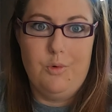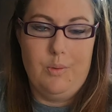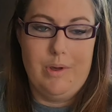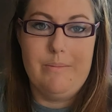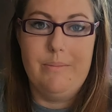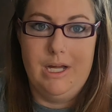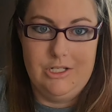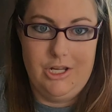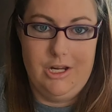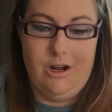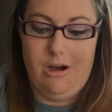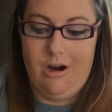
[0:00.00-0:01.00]
when we
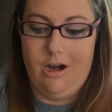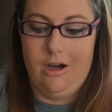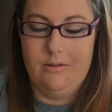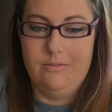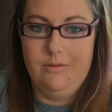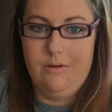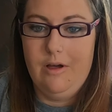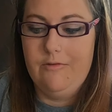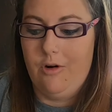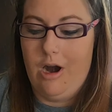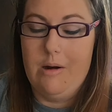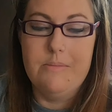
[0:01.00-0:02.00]
budget
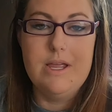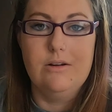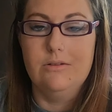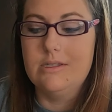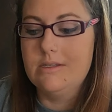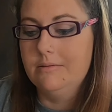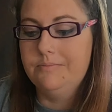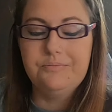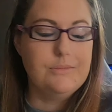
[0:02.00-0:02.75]
for our meals.